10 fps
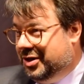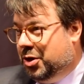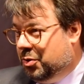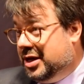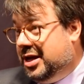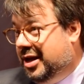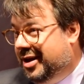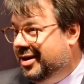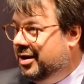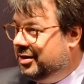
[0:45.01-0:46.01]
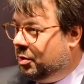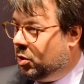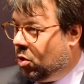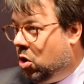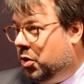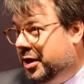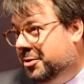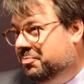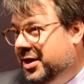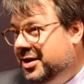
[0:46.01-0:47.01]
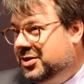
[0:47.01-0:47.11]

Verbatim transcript: you know, key that we were all in.